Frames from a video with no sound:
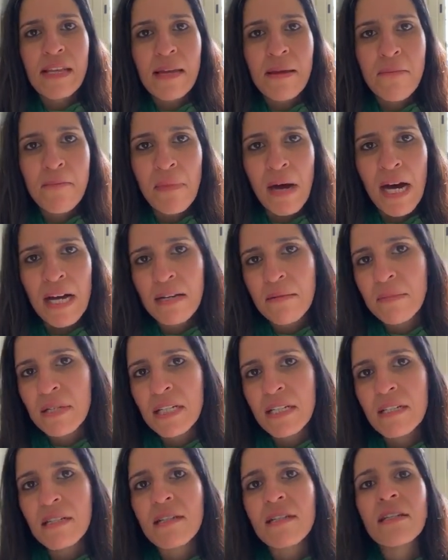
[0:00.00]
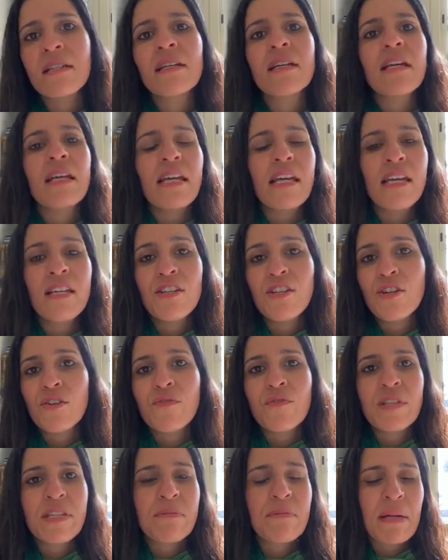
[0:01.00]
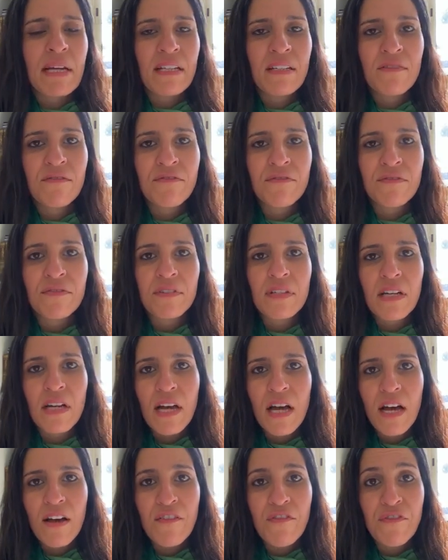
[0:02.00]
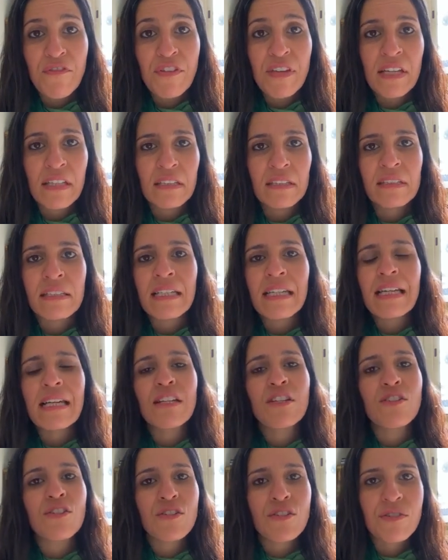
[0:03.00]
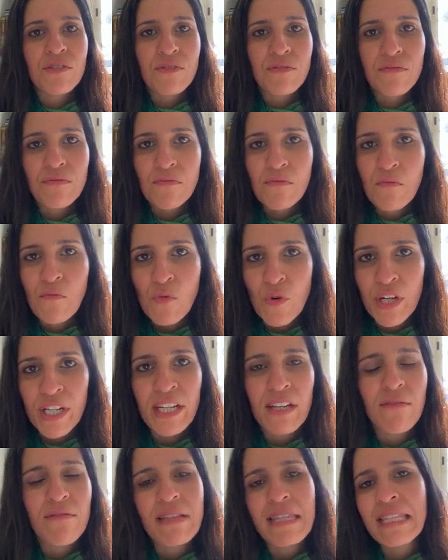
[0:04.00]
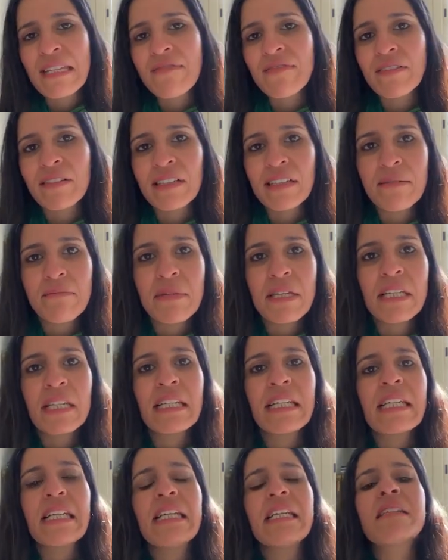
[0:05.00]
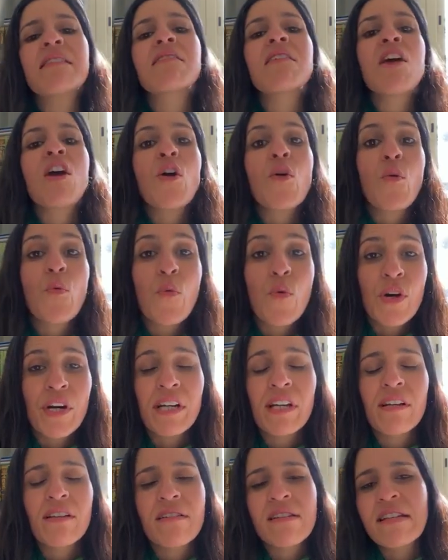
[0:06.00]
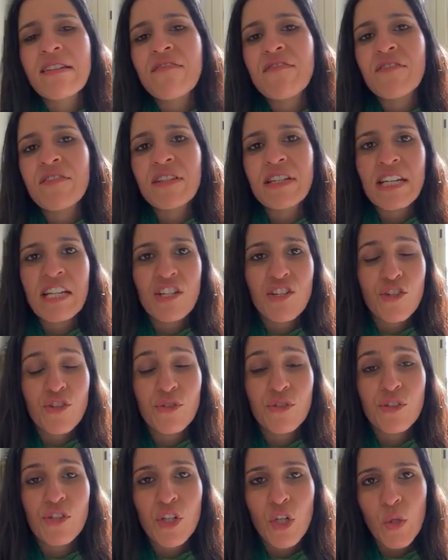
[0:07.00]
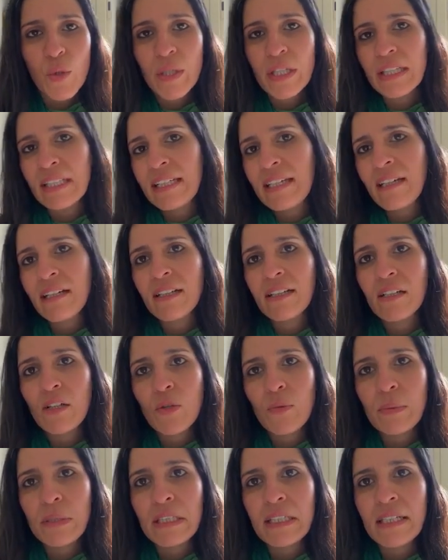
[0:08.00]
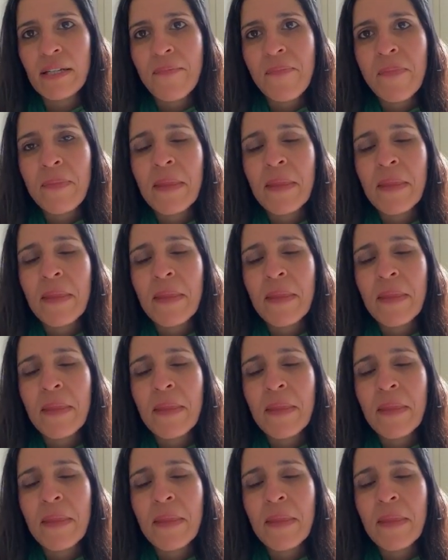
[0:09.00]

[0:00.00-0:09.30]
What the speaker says: embodiment in your respective field? Working with different communities, working on different issues locally and globally.